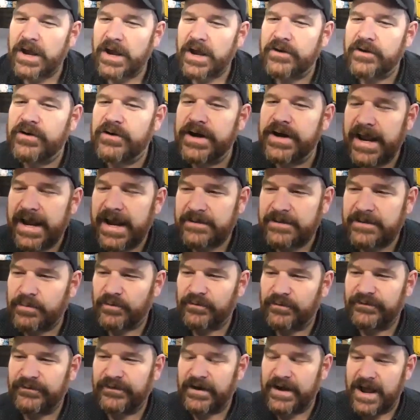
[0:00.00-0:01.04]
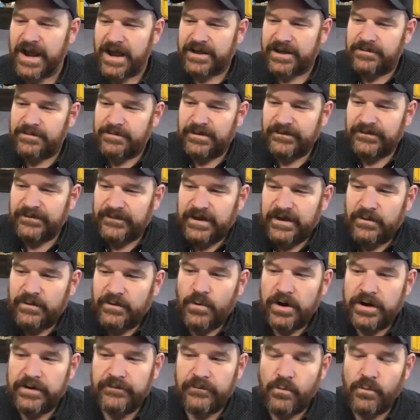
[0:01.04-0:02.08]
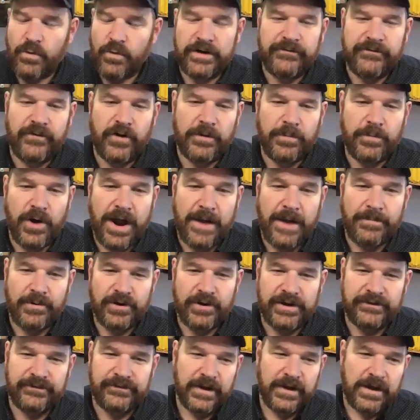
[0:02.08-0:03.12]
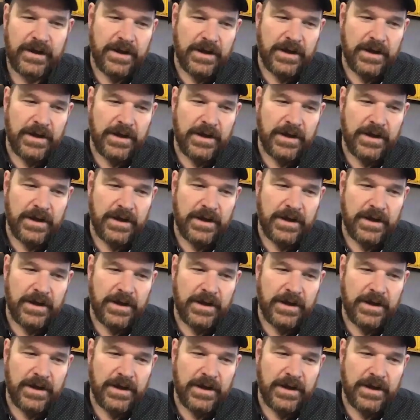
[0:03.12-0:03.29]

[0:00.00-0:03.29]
108% occupancy at one of our properties.